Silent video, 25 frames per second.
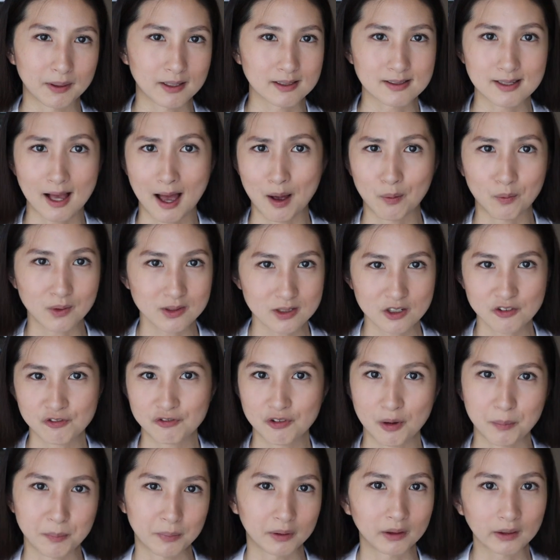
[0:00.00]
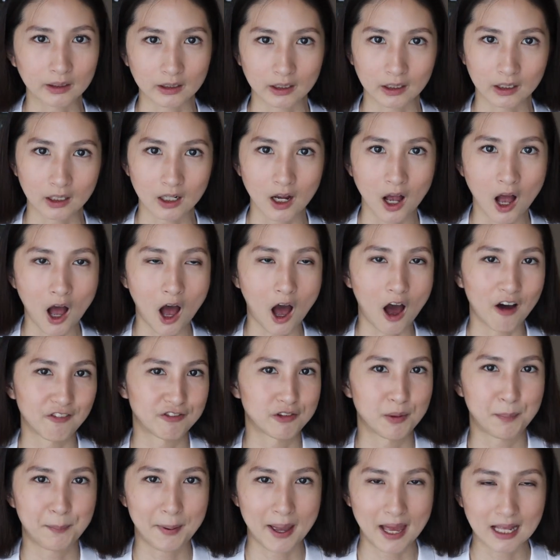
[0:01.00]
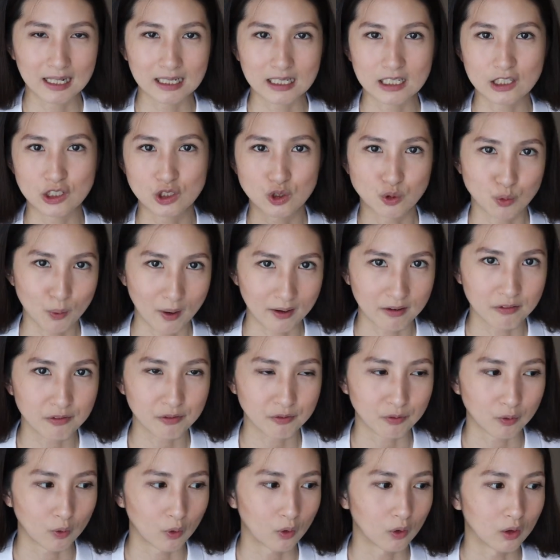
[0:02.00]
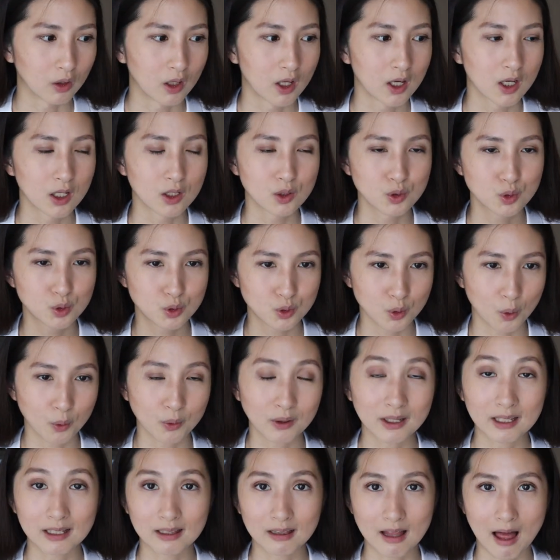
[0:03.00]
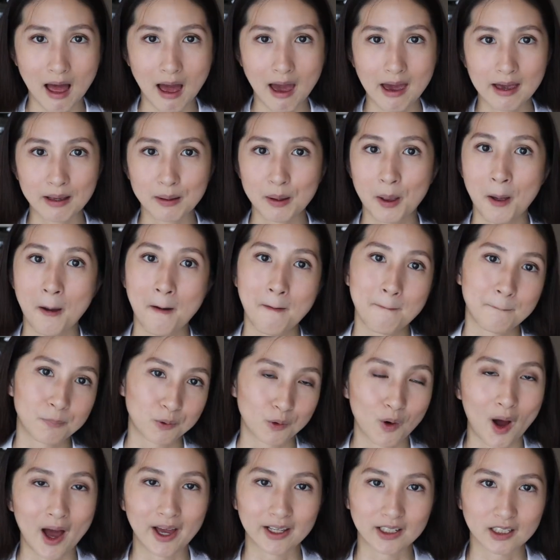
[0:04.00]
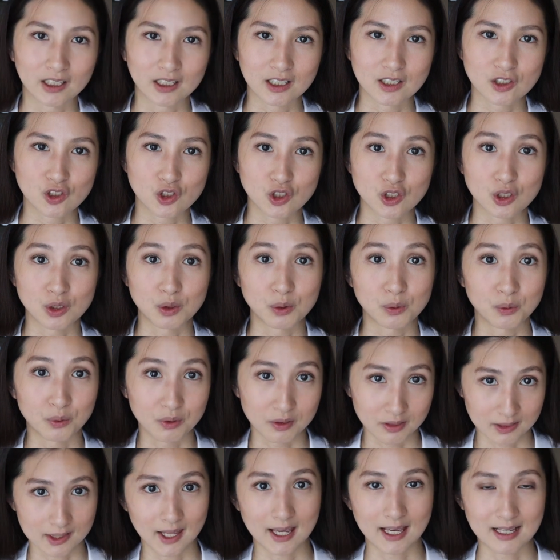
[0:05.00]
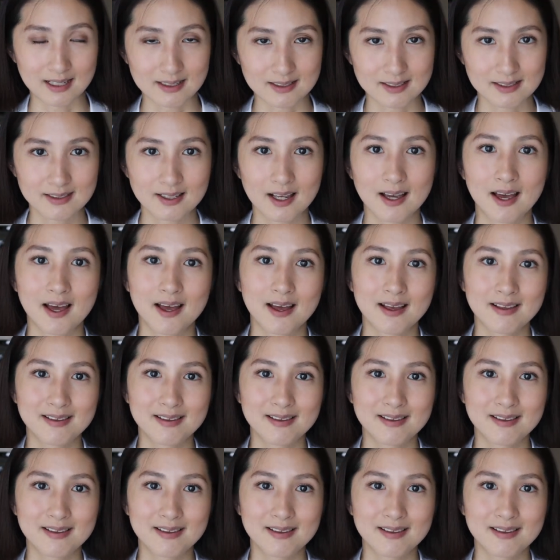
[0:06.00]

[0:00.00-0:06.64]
because I wasn't familiar of the Penny Dreadful storyline prior to this.